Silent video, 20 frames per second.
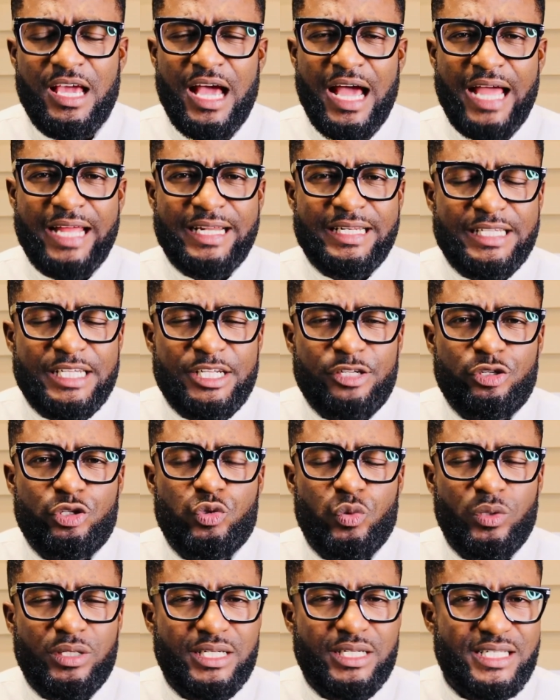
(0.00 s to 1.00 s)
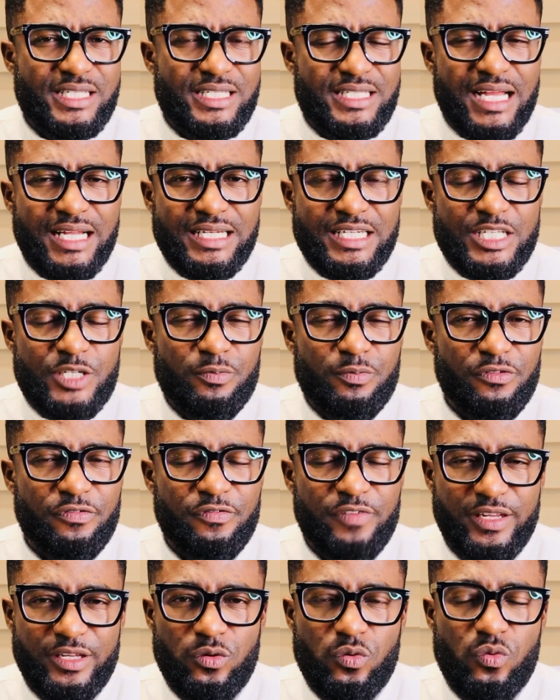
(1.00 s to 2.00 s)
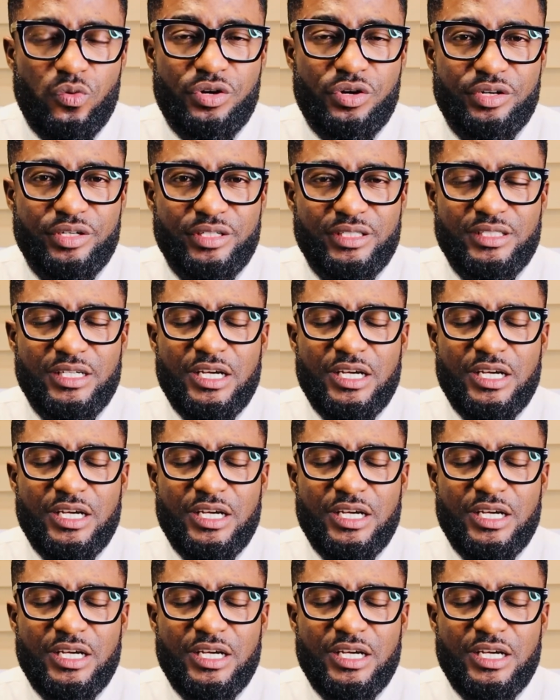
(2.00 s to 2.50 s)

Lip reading: I need you to understand this prophetic word.